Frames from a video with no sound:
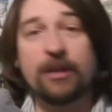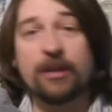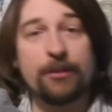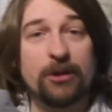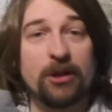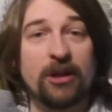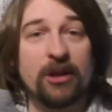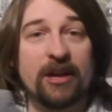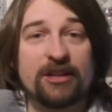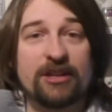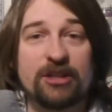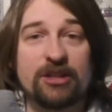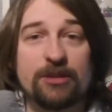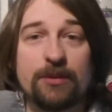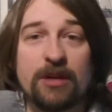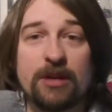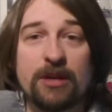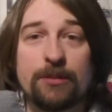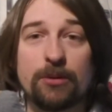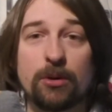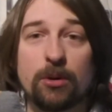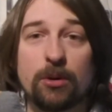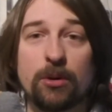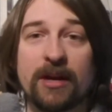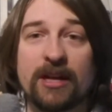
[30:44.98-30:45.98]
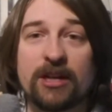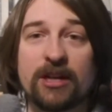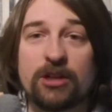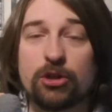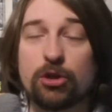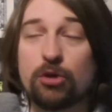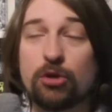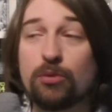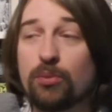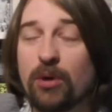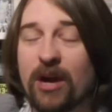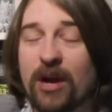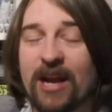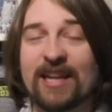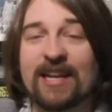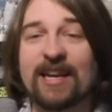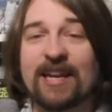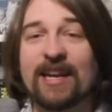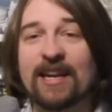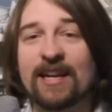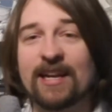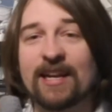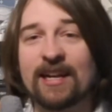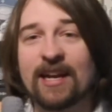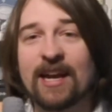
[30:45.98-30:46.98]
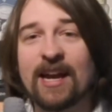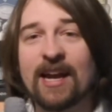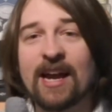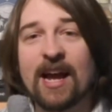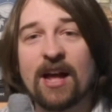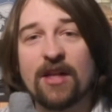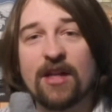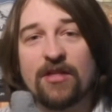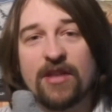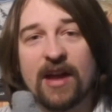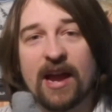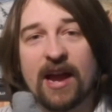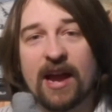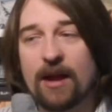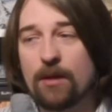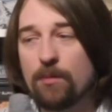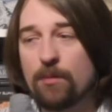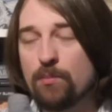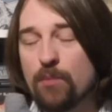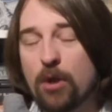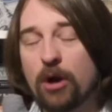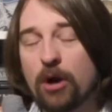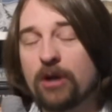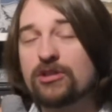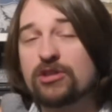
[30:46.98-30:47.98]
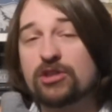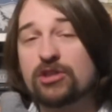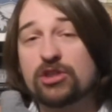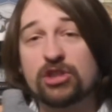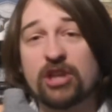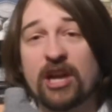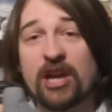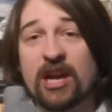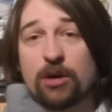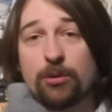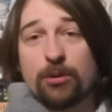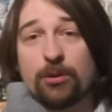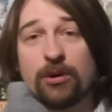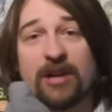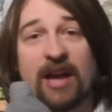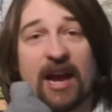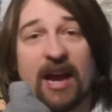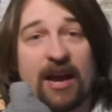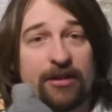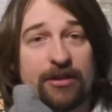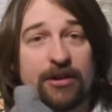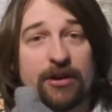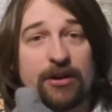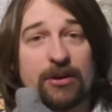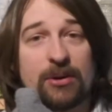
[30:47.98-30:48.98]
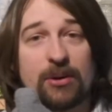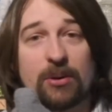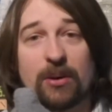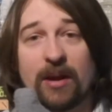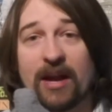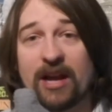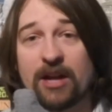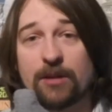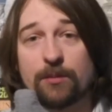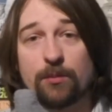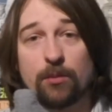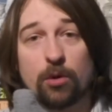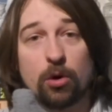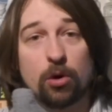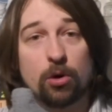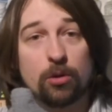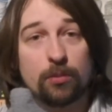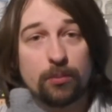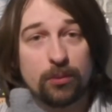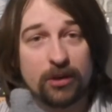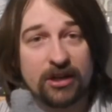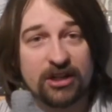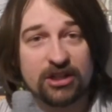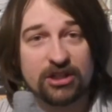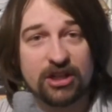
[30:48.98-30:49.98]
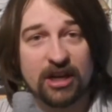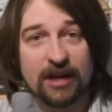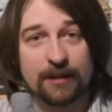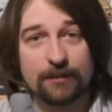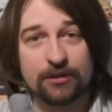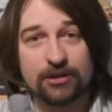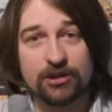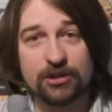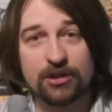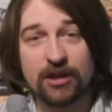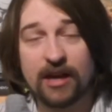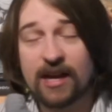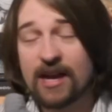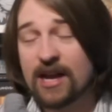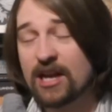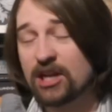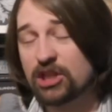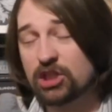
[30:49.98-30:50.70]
manipulating people into breaking their most sacred ethical and moral precepts,